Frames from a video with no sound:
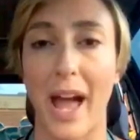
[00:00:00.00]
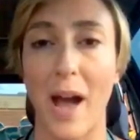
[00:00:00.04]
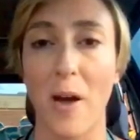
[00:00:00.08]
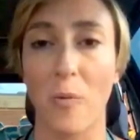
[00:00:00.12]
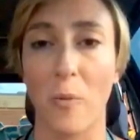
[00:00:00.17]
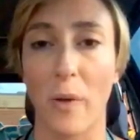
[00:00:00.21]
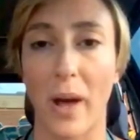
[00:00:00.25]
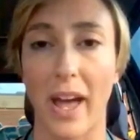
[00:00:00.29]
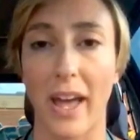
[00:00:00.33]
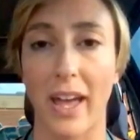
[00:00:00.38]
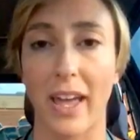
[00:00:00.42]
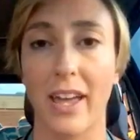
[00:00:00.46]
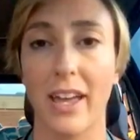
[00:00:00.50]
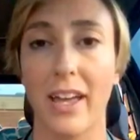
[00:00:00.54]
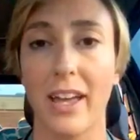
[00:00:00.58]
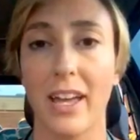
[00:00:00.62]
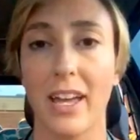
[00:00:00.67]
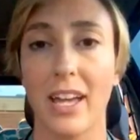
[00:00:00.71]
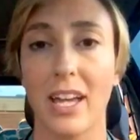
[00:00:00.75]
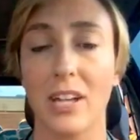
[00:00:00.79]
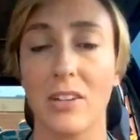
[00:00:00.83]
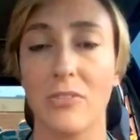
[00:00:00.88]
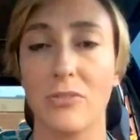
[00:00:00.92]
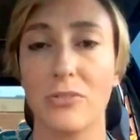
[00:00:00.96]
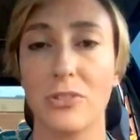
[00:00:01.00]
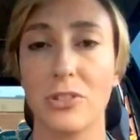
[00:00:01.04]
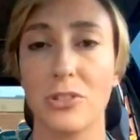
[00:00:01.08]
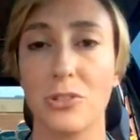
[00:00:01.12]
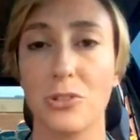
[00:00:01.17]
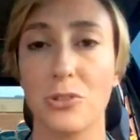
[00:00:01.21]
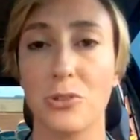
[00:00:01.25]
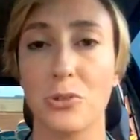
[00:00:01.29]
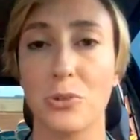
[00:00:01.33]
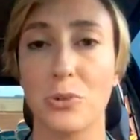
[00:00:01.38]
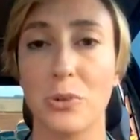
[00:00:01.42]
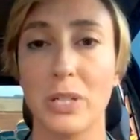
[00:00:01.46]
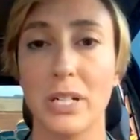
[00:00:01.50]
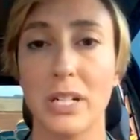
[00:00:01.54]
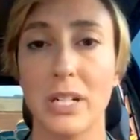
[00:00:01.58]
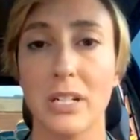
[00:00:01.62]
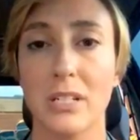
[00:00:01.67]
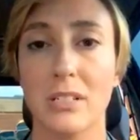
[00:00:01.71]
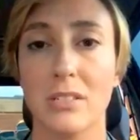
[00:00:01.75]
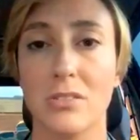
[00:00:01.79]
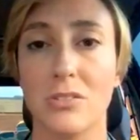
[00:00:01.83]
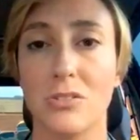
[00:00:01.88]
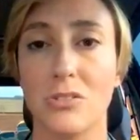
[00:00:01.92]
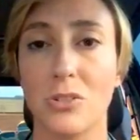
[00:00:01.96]
that way, if you
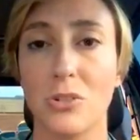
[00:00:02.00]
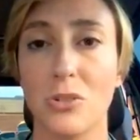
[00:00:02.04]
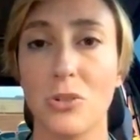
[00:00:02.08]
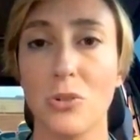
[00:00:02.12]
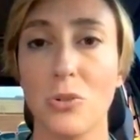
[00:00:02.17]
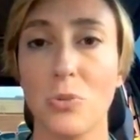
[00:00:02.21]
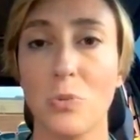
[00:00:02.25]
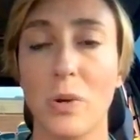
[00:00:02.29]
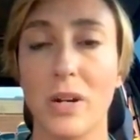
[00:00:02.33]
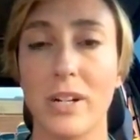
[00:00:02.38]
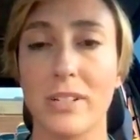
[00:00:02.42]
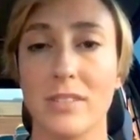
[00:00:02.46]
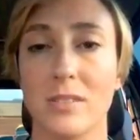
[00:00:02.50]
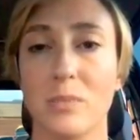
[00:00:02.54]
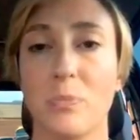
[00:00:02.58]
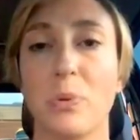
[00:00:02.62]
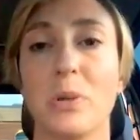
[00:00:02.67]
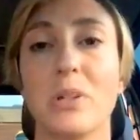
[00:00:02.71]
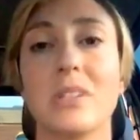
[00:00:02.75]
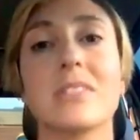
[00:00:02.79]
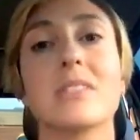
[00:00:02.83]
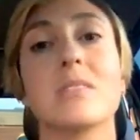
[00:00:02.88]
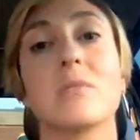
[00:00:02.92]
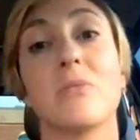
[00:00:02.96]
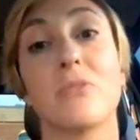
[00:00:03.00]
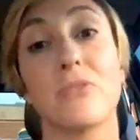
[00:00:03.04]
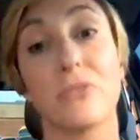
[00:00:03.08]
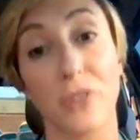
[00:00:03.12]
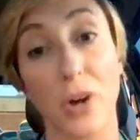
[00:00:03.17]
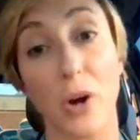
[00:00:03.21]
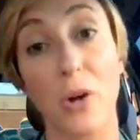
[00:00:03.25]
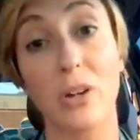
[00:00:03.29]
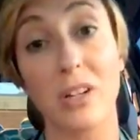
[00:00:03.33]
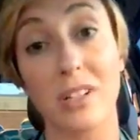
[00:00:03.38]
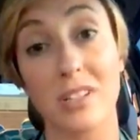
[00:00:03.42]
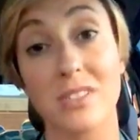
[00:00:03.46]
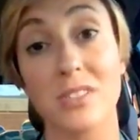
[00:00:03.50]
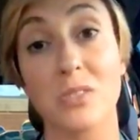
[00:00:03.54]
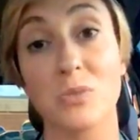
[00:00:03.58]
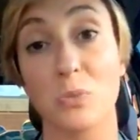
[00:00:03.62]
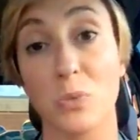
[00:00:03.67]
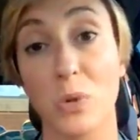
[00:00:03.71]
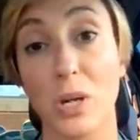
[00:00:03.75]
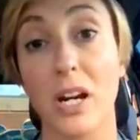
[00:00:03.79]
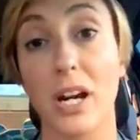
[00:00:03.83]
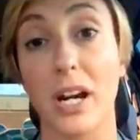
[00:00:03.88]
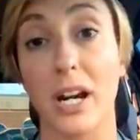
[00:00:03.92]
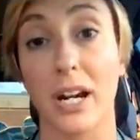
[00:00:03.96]
do want to put some focused
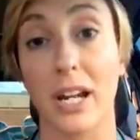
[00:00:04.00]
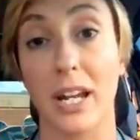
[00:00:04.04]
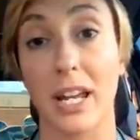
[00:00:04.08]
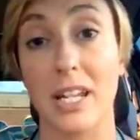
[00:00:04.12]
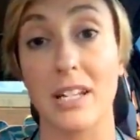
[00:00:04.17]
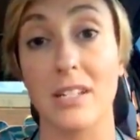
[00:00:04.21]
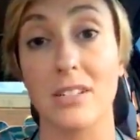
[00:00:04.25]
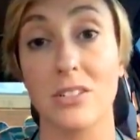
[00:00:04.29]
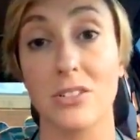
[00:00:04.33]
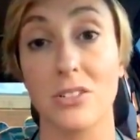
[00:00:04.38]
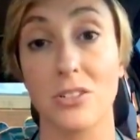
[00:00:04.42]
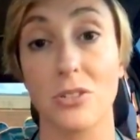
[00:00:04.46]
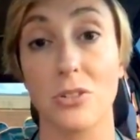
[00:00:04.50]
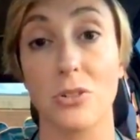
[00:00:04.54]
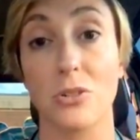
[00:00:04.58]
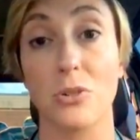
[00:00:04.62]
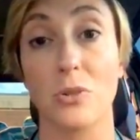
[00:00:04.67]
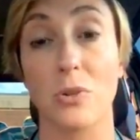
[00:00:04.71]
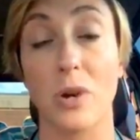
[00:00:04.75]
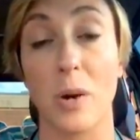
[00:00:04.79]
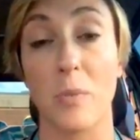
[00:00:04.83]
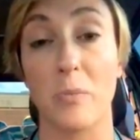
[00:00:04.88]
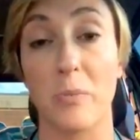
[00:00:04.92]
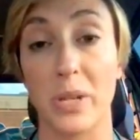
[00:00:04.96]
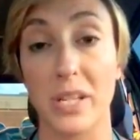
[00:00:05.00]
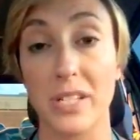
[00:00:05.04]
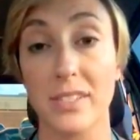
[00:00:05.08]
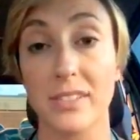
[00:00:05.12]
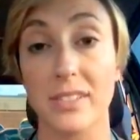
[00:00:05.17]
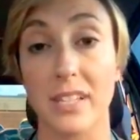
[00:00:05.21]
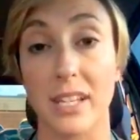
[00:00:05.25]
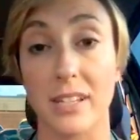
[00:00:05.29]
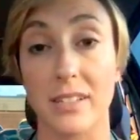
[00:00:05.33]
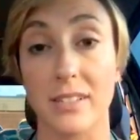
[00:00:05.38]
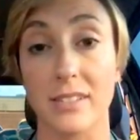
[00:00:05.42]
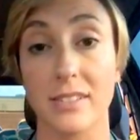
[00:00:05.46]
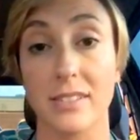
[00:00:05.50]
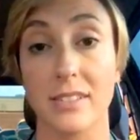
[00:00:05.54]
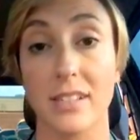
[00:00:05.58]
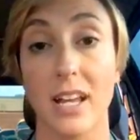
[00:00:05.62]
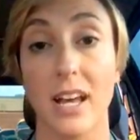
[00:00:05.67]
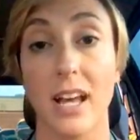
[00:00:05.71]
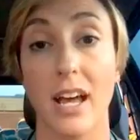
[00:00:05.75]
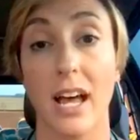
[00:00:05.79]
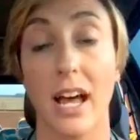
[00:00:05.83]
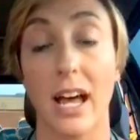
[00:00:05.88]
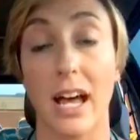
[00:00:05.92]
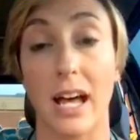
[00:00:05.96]
work into a business,
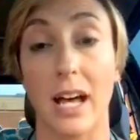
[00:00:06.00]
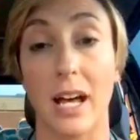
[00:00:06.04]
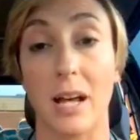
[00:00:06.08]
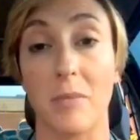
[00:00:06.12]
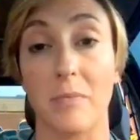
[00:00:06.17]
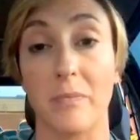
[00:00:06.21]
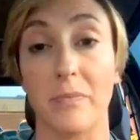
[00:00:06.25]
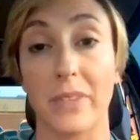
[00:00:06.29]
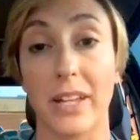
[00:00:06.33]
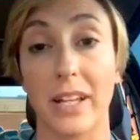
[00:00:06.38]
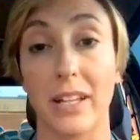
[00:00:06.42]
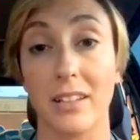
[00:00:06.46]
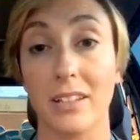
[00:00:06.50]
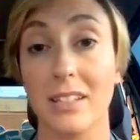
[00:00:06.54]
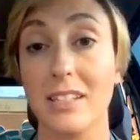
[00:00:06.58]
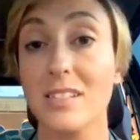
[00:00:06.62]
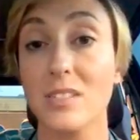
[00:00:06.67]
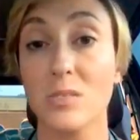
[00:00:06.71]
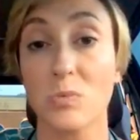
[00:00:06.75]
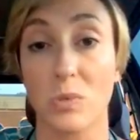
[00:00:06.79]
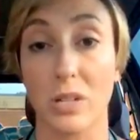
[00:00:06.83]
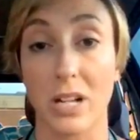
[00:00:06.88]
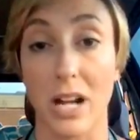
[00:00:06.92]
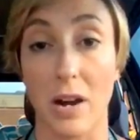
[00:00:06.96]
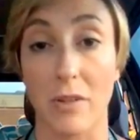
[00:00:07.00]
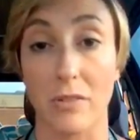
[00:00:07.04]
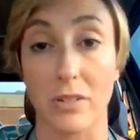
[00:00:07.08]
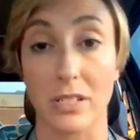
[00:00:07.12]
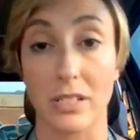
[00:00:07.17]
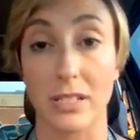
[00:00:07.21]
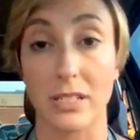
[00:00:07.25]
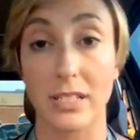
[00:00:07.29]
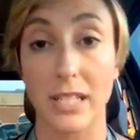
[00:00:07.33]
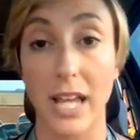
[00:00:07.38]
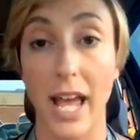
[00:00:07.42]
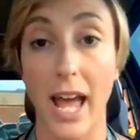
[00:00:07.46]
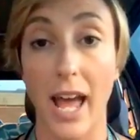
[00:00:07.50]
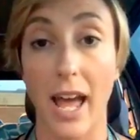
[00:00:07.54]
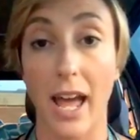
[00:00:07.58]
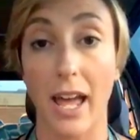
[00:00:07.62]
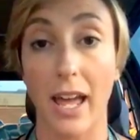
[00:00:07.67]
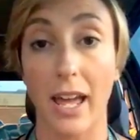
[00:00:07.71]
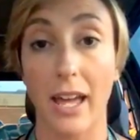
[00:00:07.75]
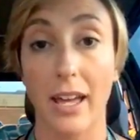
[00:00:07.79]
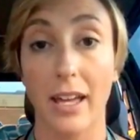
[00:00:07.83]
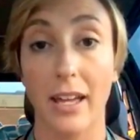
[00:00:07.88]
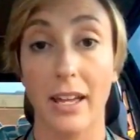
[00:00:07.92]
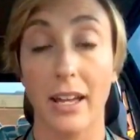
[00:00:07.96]
at least 1 hour a
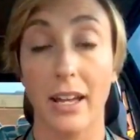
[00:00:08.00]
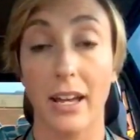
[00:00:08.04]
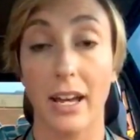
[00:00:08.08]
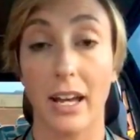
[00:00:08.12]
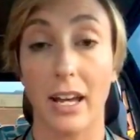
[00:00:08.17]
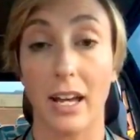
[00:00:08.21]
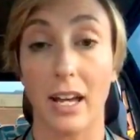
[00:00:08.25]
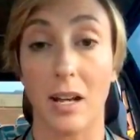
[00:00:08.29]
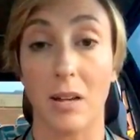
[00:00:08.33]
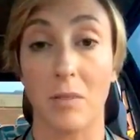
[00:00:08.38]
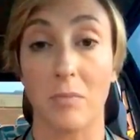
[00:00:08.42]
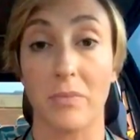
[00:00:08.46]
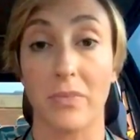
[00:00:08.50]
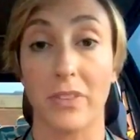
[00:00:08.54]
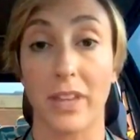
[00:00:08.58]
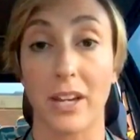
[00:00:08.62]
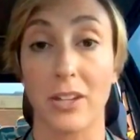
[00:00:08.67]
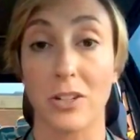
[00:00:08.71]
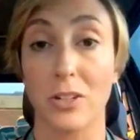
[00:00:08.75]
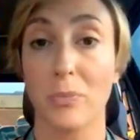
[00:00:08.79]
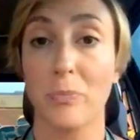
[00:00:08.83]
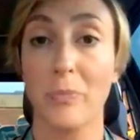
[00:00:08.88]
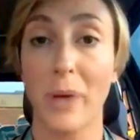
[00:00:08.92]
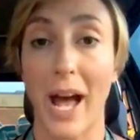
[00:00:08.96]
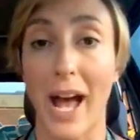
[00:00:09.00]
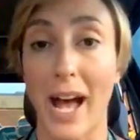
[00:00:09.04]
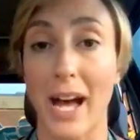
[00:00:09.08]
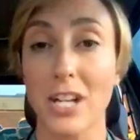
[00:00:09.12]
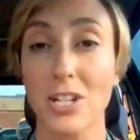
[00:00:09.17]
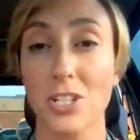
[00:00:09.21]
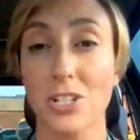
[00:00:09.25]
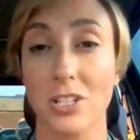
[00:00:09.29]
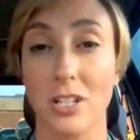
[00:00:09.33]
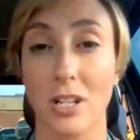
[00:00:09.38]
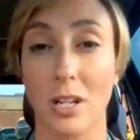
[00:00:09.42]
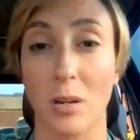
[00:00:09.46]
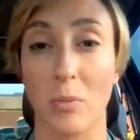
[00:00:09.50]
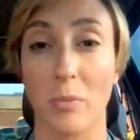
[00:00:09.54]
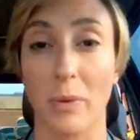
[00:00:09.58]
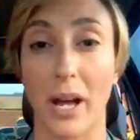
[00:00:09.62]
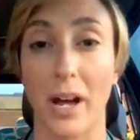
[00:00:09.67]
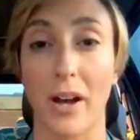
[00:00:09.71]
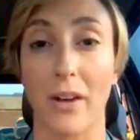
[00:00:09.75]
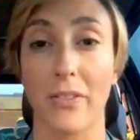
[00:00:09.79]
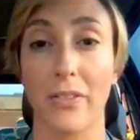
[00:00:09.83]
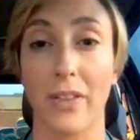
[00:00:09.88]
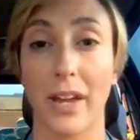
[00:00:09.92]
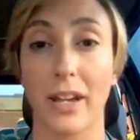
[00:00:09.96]
day, that you're passionate
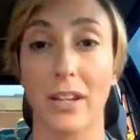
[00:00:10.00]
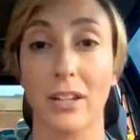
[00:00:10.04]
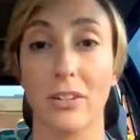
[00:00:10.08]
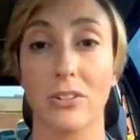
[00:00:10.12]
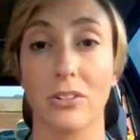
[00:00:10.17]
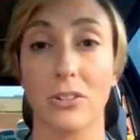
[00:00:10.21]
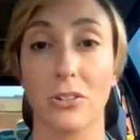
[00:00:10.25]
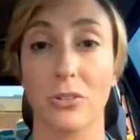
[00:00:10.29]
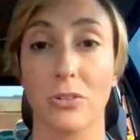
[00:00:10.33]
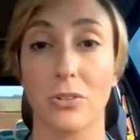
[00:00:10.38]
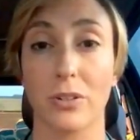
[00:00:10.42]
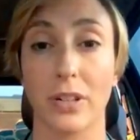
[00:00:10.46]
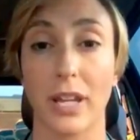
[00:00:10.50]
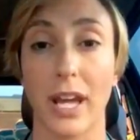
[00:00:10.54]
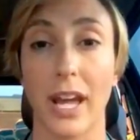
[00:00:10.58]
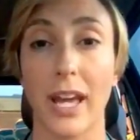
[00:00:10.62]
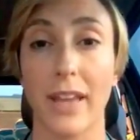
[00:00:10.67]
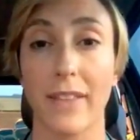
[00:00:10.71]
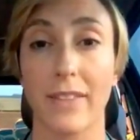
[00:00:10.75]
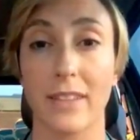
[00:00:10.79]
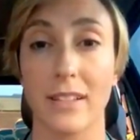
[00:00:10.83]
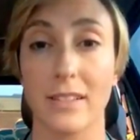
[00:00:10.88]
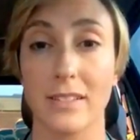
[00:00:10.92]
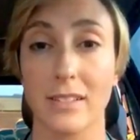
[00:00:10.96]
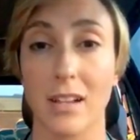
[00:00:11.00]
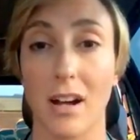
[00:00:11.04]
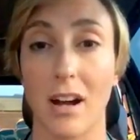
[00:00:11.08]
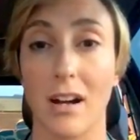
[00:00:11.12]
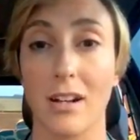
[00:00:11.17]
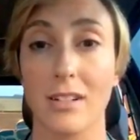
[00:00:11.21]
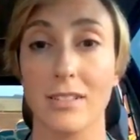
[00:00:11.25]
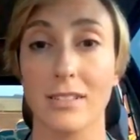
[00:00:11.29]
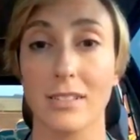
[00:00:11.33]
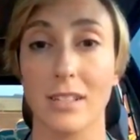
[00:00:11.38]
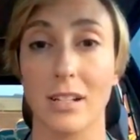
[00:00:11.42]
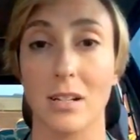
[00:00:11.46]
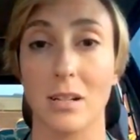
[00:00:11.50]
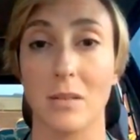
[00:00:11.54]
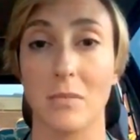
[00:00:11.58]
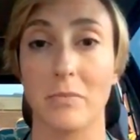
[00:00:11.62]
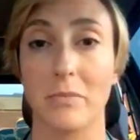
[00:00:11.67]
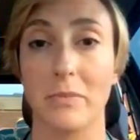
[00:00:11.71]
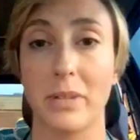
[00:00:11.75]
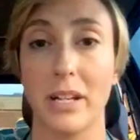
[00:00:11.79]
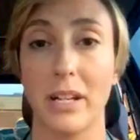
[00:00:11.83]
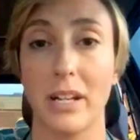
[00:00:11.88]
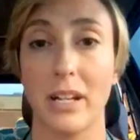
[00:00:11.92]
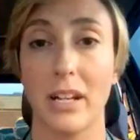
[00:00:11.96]
about, that could create this
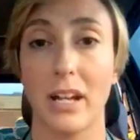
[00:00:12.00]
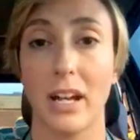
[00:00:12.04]
awesome